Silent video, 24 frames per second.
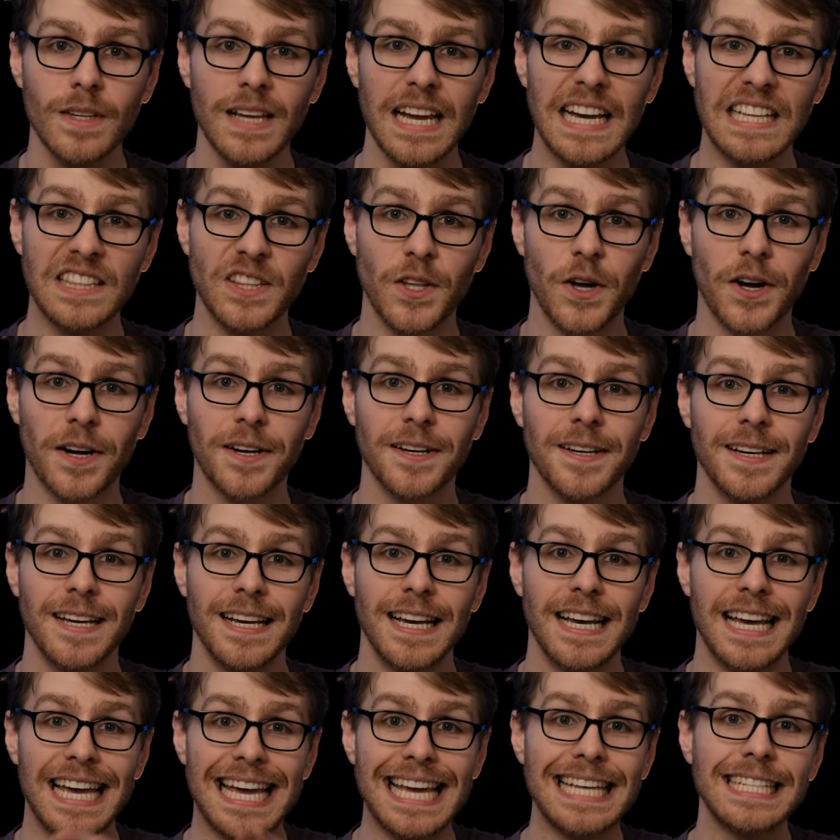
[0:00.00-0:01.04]
And look,
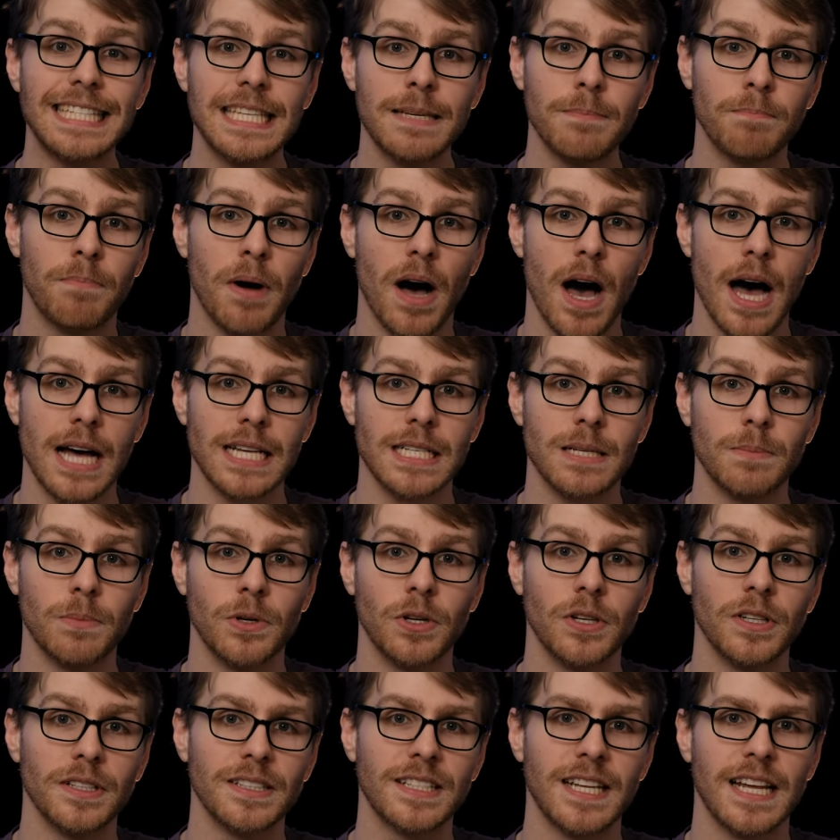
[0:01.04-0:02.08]
it's
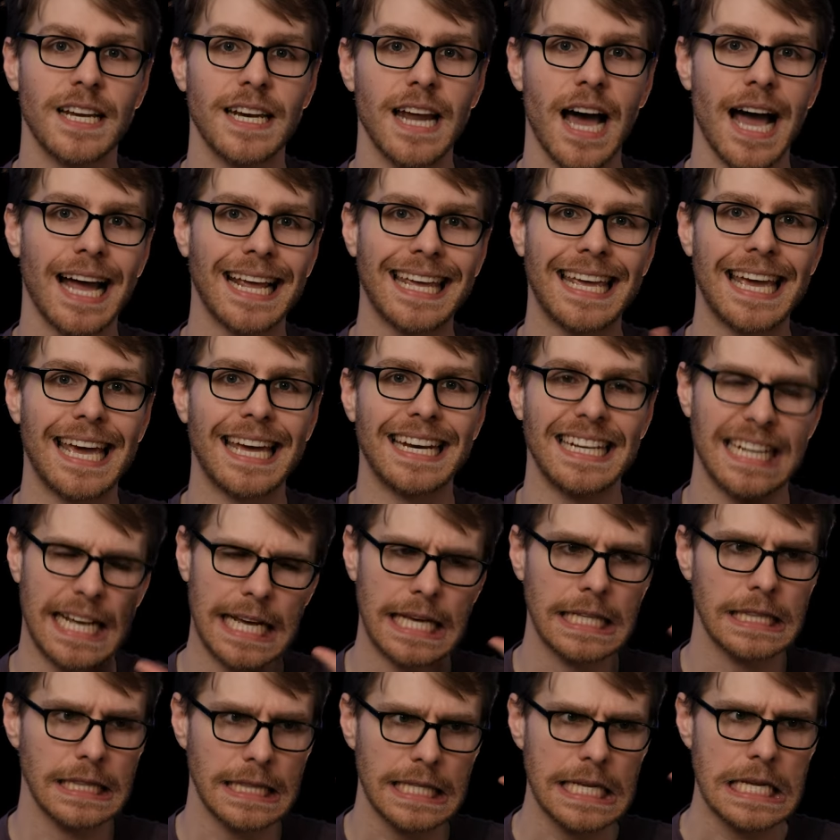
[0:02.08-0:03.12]
impossible to not get
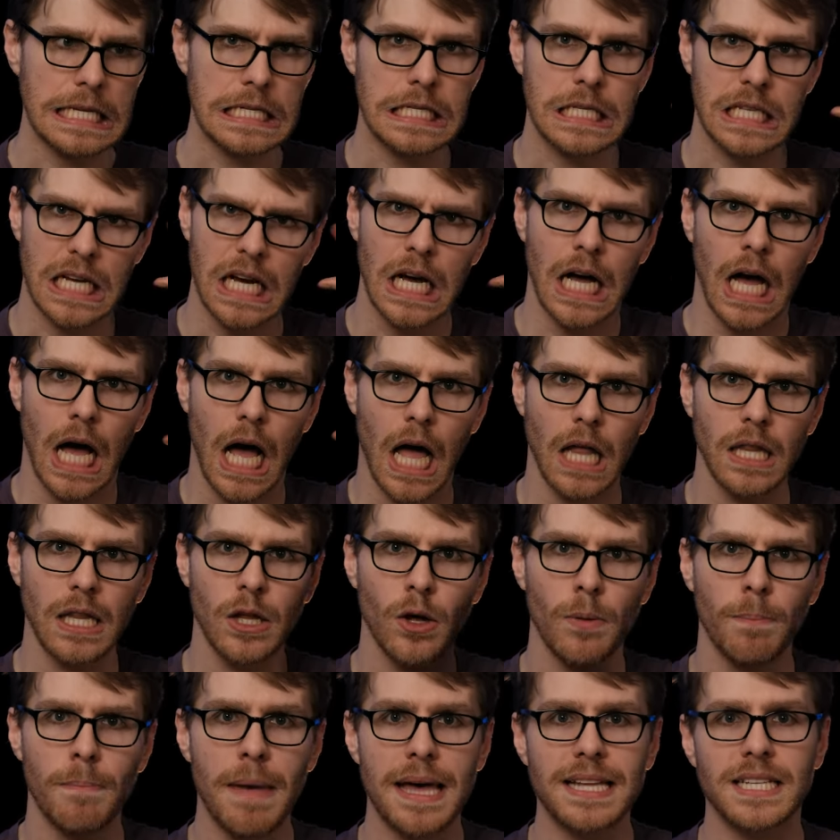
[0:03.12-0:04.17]
at least a
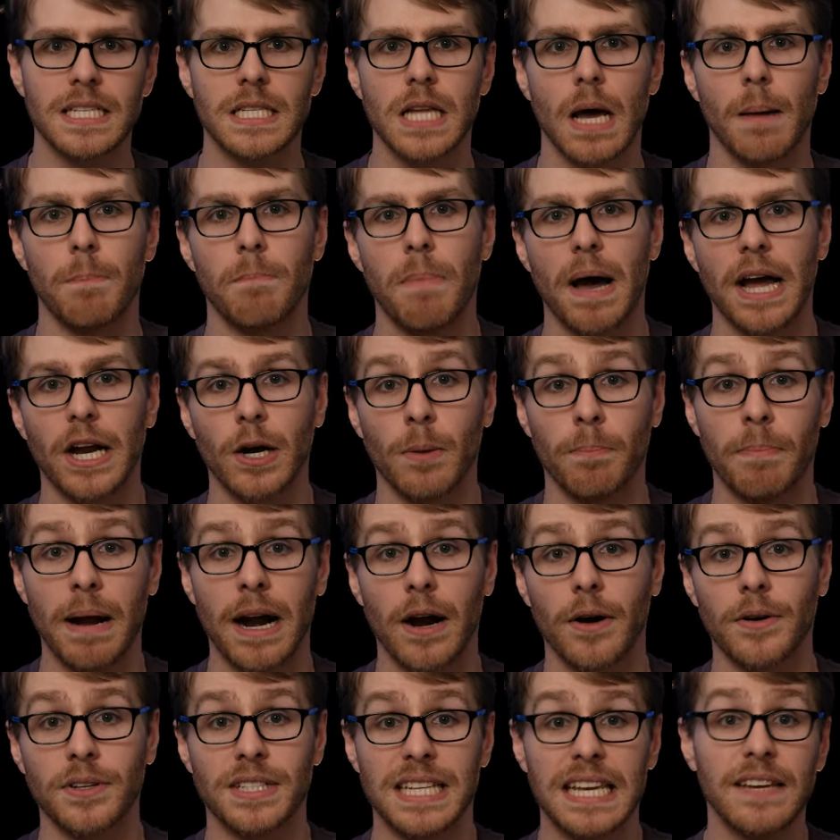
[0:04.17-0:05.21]
little messed up by your
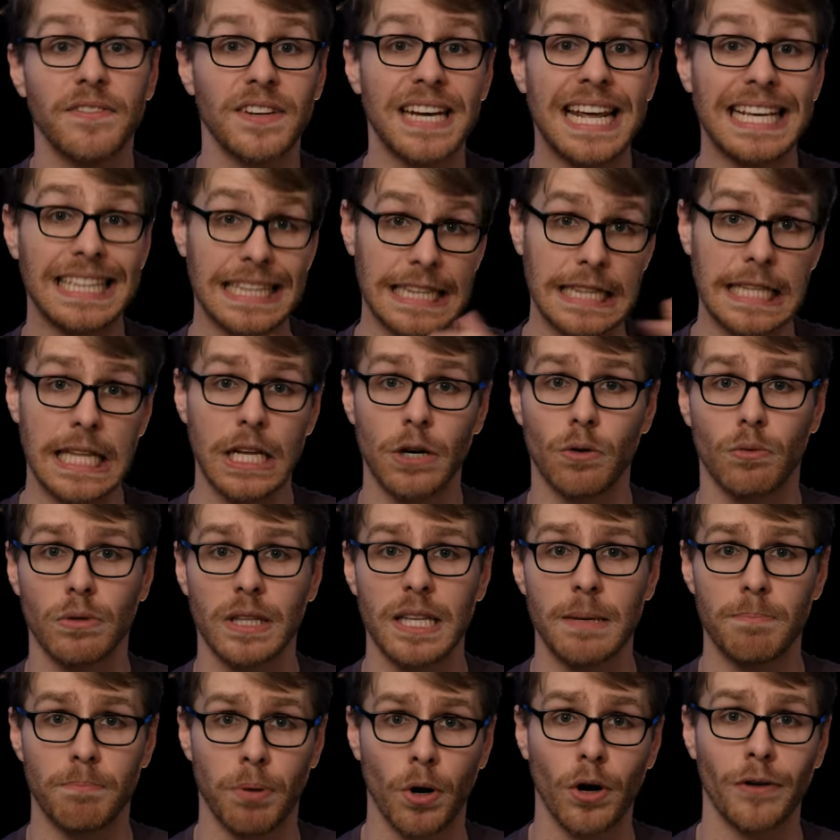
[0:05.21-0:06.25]
parents. Even a
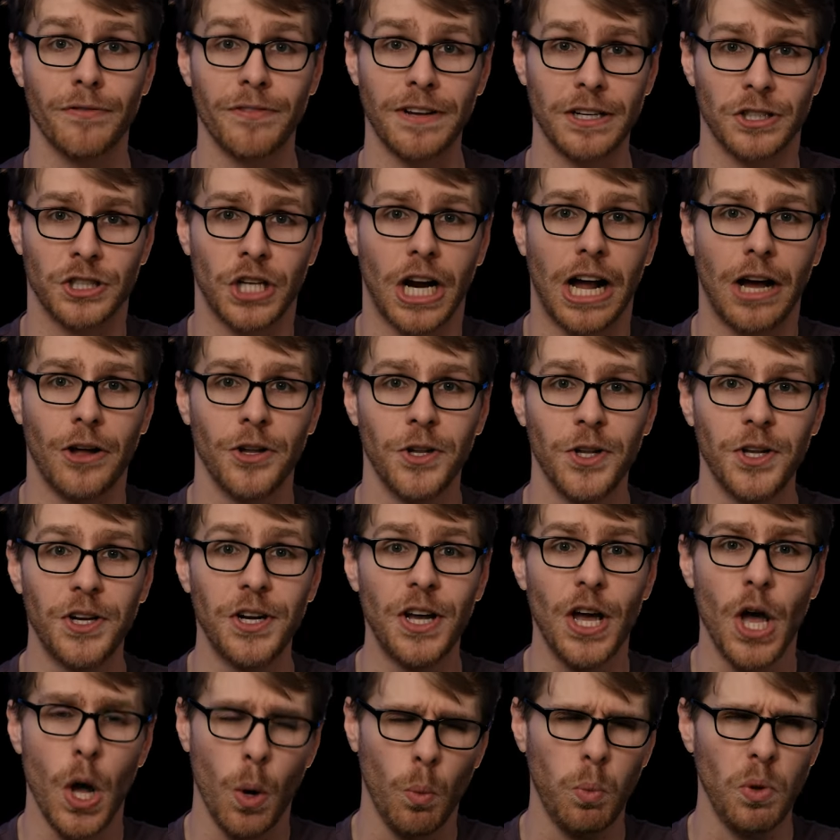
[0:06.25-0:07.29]
literally perfect
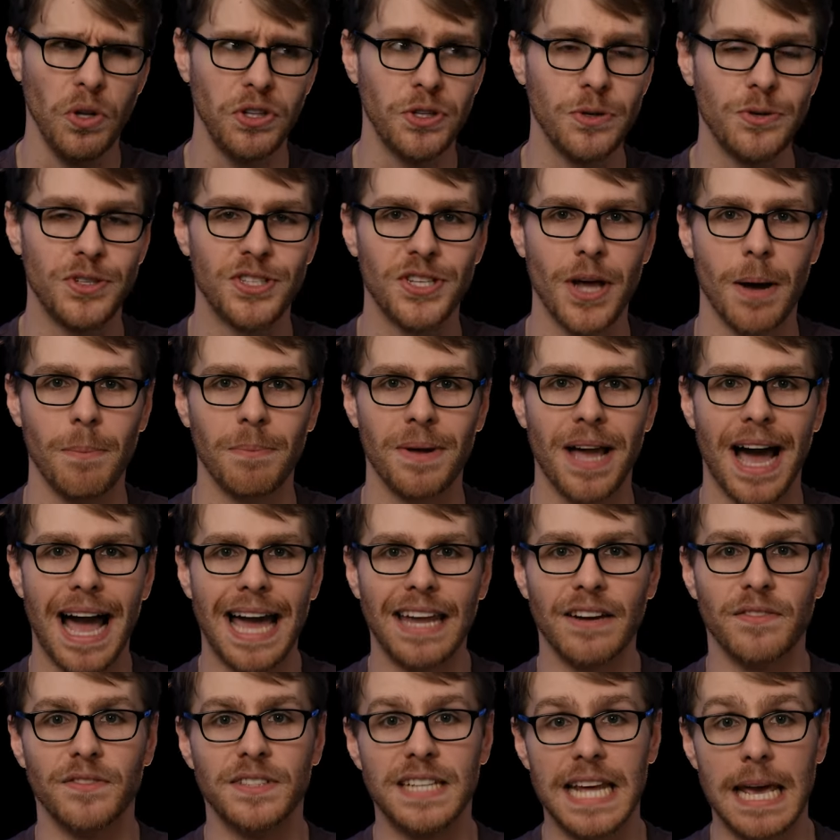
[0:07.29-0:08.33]
childhood will do some
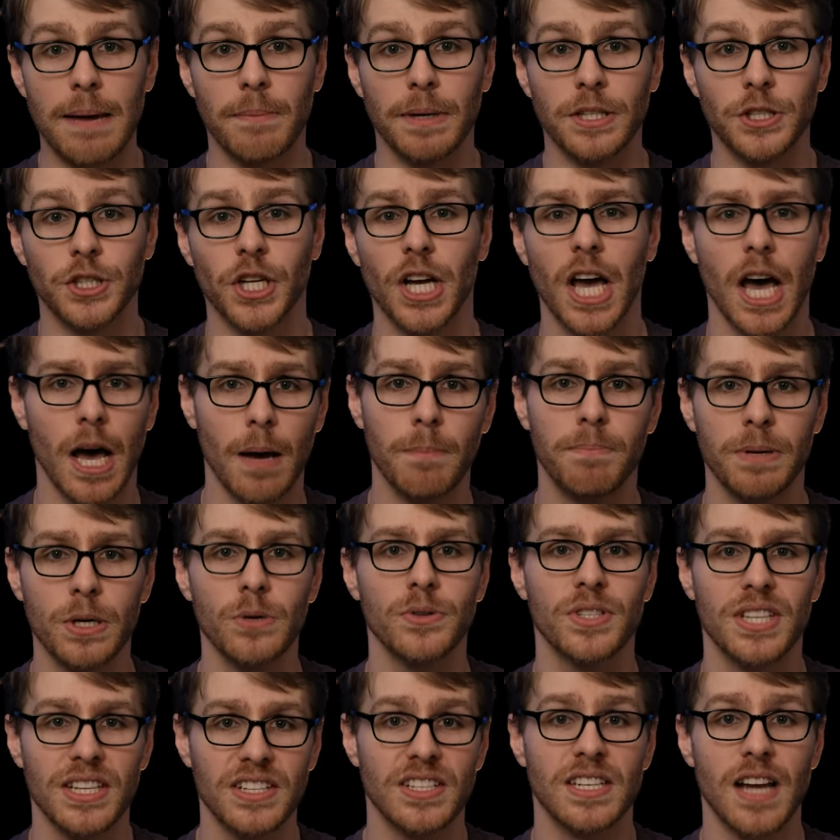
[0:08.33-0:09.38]
kind of damage.
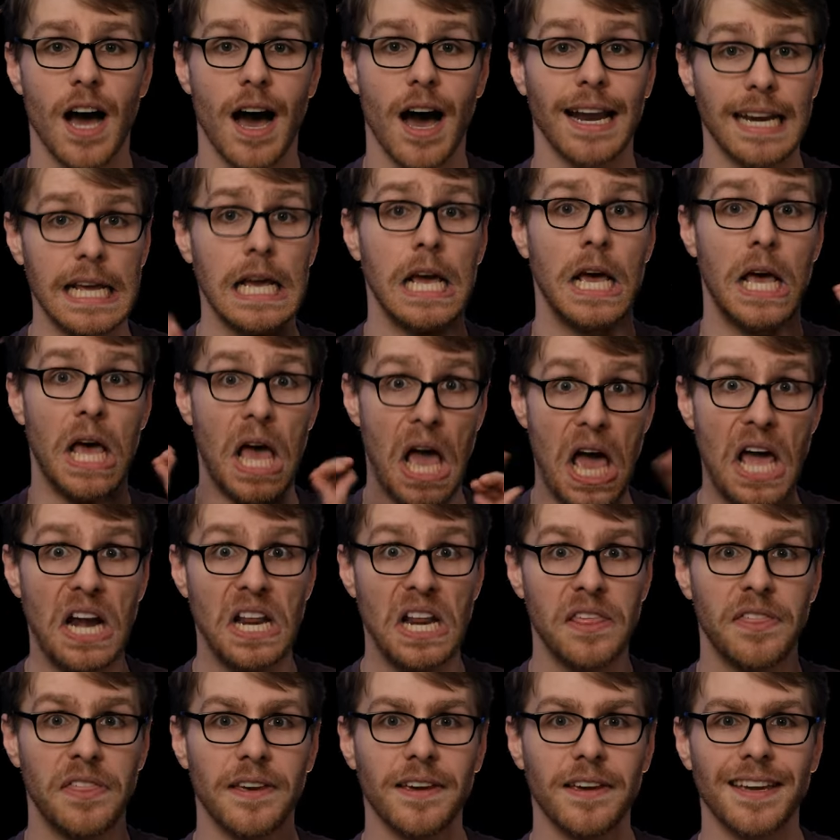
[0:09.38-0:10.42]
Abuse is not
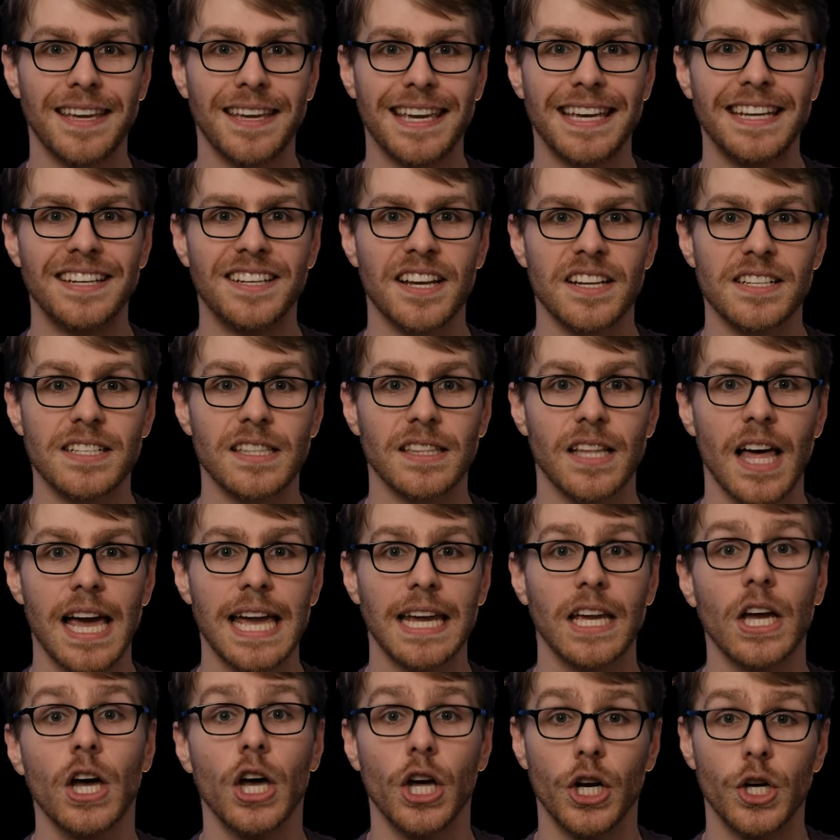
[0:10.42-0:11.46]
anything a kid doesn't
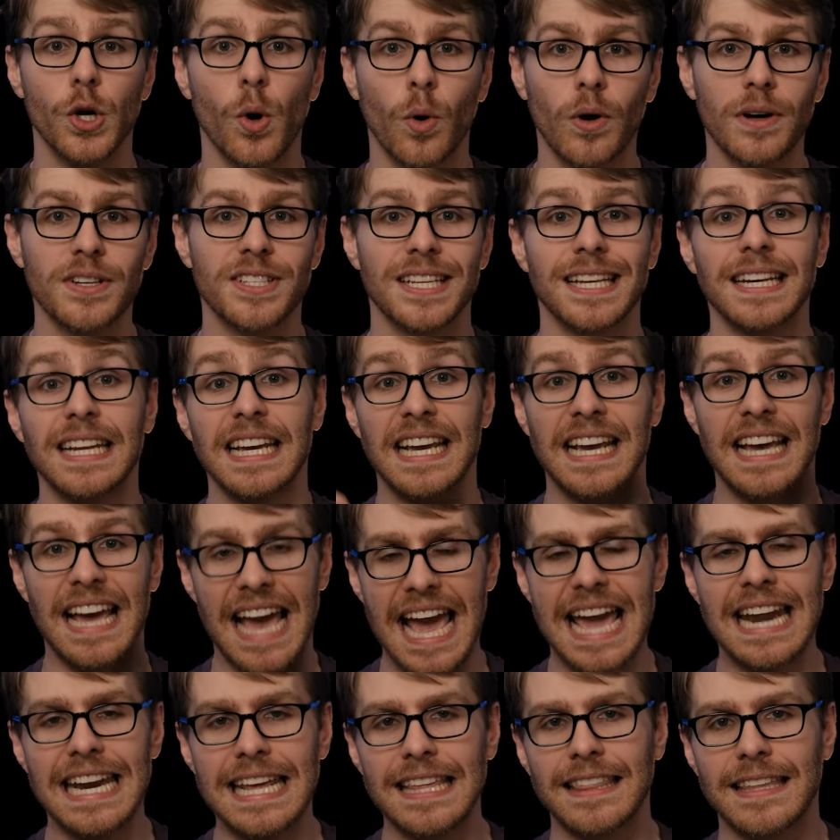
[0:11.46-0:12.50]
like, nor is it
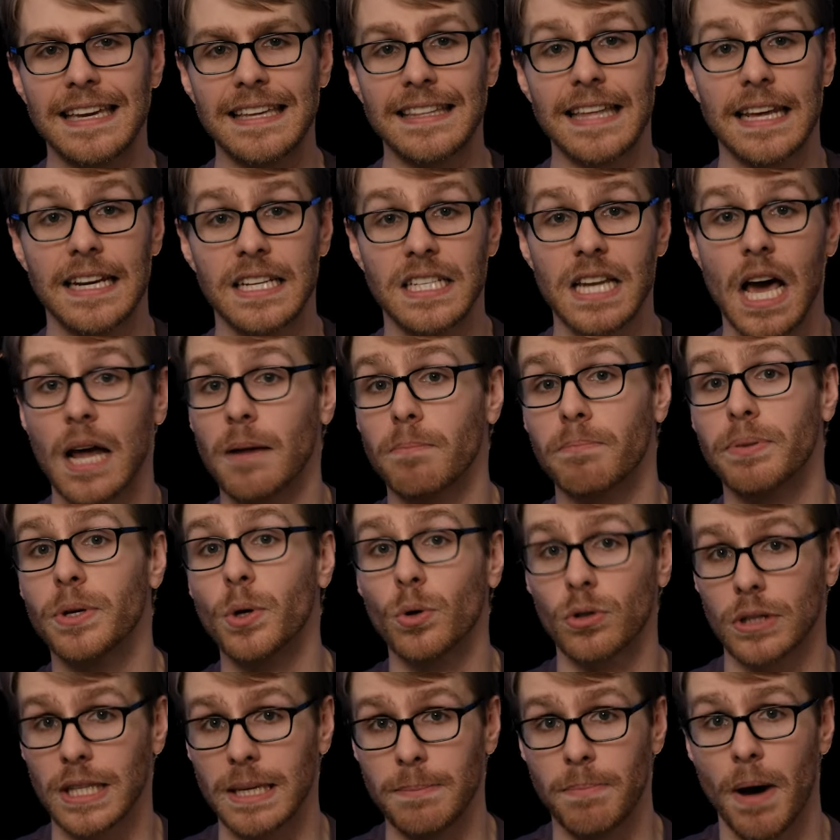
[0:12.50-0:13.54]
anything that is not
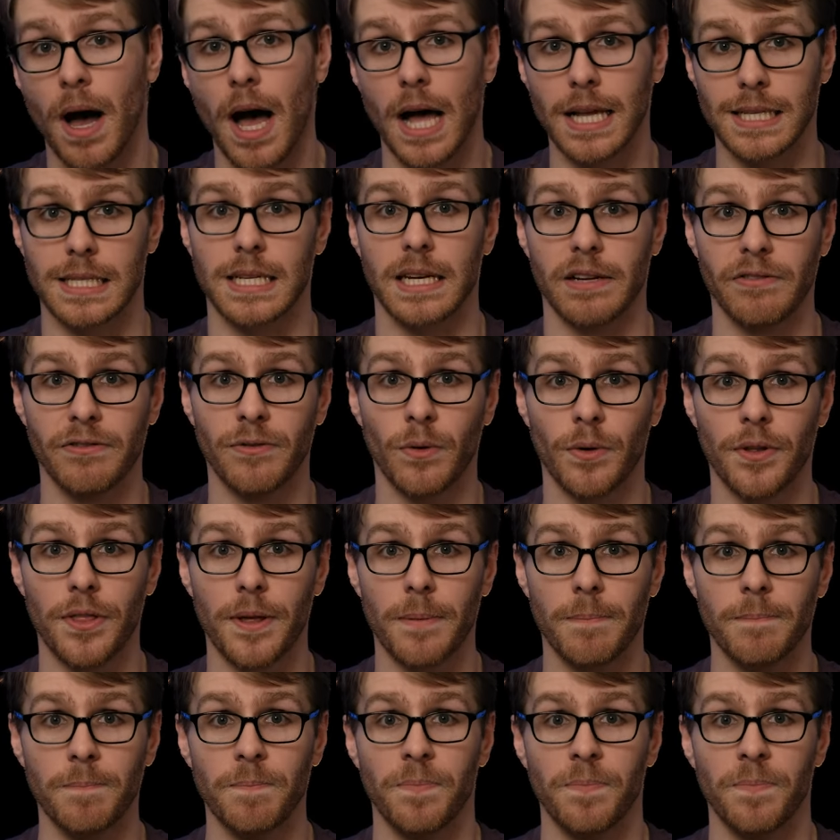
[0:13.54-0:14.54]
purely positive for them.